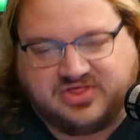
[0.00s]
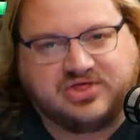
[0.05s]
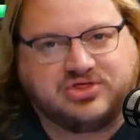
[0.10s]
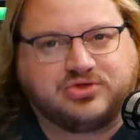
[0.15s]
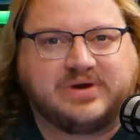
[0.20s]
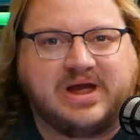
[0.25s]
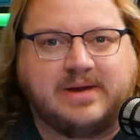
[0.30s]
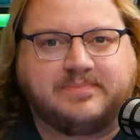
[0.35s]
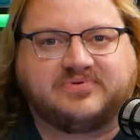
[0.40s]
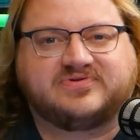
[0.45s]
the
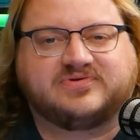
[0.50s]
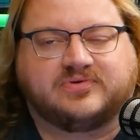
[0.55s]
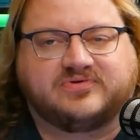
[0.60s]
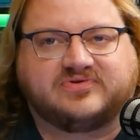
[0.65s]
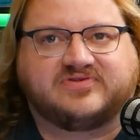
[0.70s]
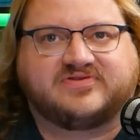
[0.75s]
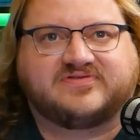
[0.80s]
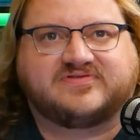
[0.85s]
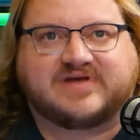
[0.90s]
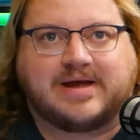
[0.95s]
three episodes,
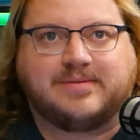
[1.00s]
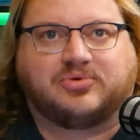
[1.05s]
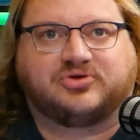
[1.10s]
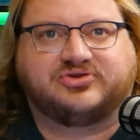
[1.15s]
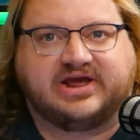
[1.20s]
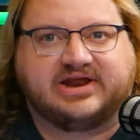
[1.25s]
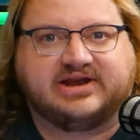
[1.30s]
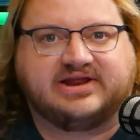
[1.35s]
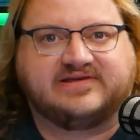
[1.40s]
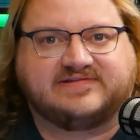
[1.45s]
it's
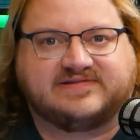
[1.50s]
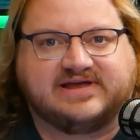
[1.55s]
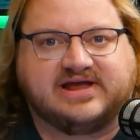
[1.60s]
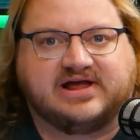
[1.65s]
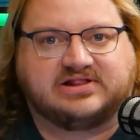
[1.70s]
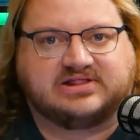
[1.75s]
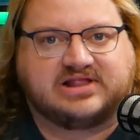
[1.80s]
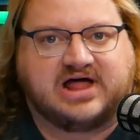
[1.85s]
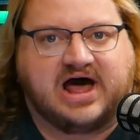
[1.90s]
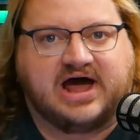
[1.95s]
simultaneously
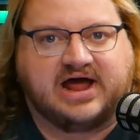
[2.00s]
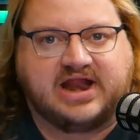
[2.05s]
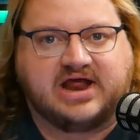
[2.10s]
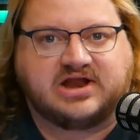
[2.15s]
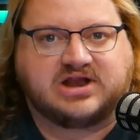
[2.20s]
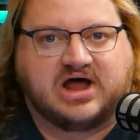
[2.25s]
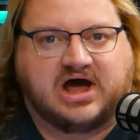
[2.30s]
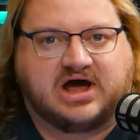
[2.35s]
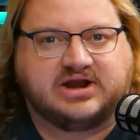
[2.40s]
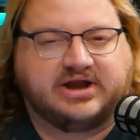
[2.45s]
a lot
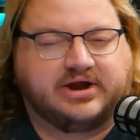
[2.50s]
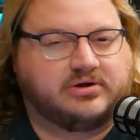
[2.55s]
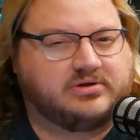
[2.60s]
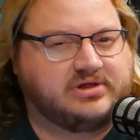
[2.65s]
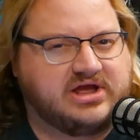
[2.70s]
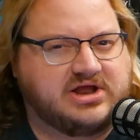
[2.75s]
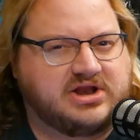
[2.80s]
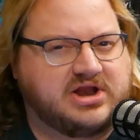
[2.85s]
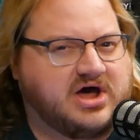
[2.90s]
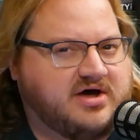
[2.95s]
and not
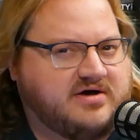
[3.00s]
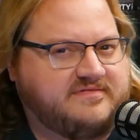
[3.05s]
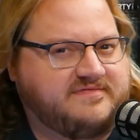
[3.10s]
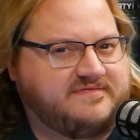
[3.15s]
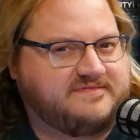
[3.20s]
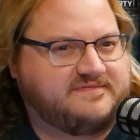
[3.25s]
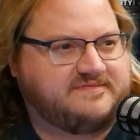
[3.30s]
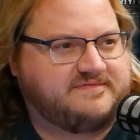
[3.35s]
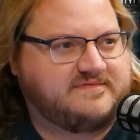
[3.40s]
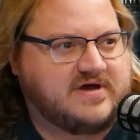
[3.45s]
nearly
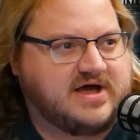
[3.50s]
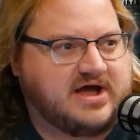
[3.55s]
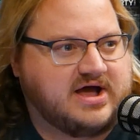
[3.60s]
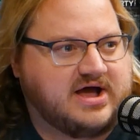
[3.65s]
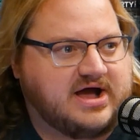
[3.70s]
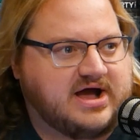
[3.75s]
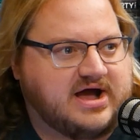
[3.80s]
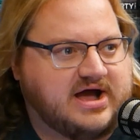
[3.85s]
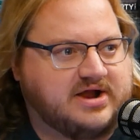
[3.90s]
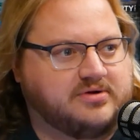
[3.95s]
enough.
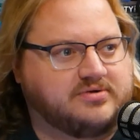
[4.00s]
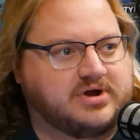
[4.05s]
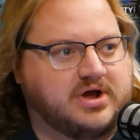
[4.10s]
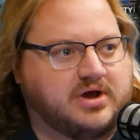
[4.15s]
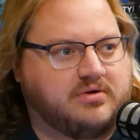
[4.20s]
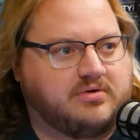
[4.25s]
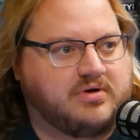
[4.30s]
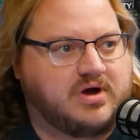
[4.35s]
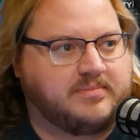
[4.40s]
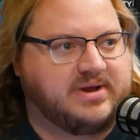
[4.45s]
I don't
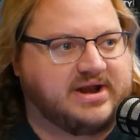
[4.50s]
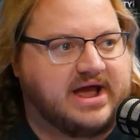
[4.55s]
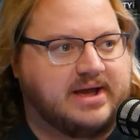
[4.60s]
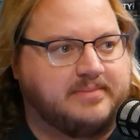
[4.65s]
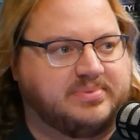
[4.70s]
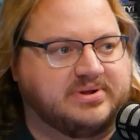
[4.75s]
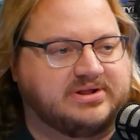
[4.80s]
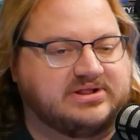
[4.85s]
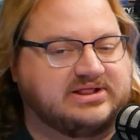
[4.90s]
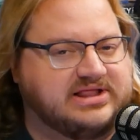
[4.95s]
know. I mean,
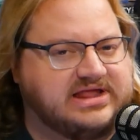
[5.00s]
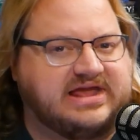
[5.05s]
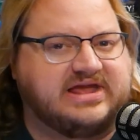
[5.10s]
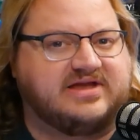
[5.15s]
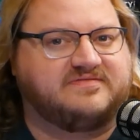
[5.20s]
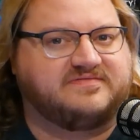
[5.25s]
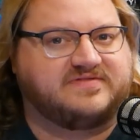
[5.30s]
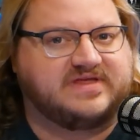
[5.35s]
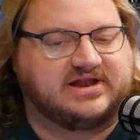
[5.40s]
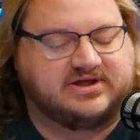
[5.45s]
yeah. I
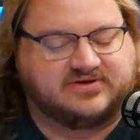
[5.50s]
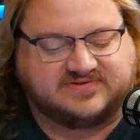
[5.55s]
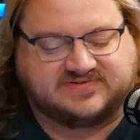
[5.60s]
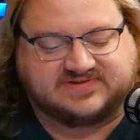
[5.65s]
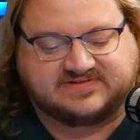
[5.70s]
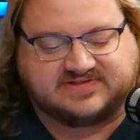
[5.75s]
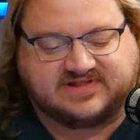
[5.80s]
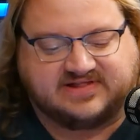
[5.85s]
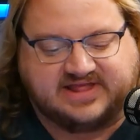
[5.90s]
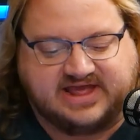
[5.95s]
believe that he'll
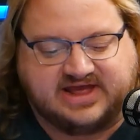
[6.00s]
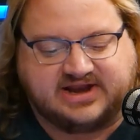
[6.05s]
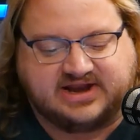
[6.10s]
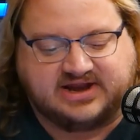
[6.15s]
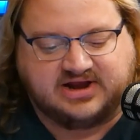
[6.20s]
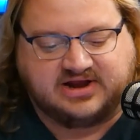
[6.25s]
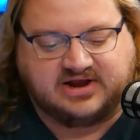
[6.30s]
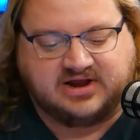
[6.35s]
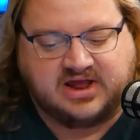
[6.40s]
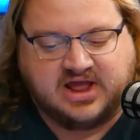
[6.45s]
stick the
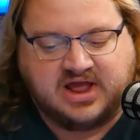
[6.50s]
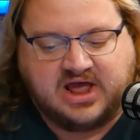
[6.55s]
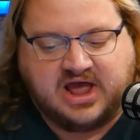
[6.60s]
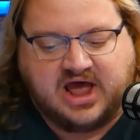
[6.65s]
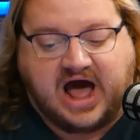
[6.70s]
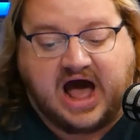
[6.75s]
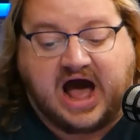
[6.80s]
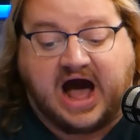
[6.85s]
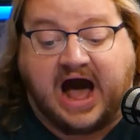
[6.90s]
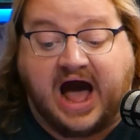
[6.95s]
landing.
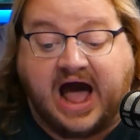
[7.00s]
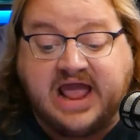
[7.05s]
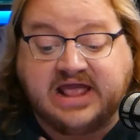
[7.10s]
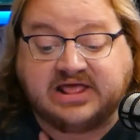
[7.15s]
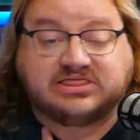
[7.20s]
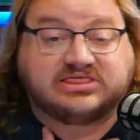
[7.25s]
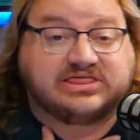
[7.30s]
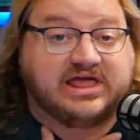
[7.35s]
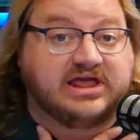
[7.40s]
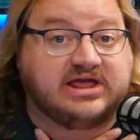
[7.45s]
I
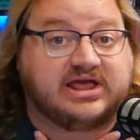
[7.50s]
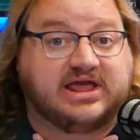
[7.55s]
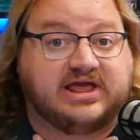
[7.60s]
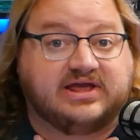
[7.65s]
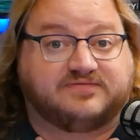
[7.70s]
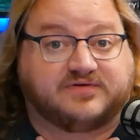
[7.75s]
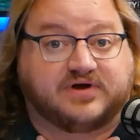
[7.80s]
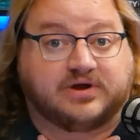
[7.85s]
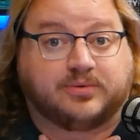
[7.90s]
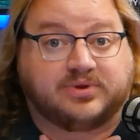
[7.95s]
think
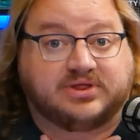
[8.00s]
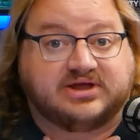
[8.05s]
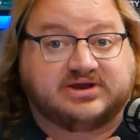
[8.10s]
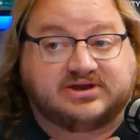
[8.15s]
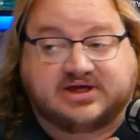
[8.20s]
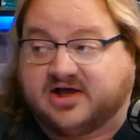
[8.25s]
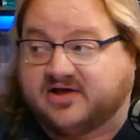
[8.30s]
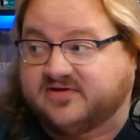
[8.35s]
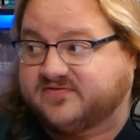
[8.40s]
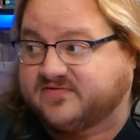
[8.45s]
he frequently
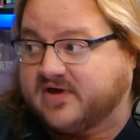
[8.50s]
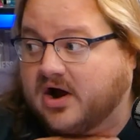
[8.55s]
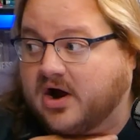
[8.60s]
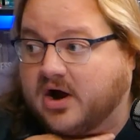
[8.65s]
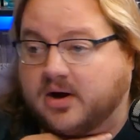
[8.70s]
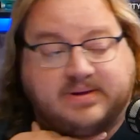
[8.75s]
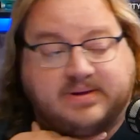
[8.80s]
does. There are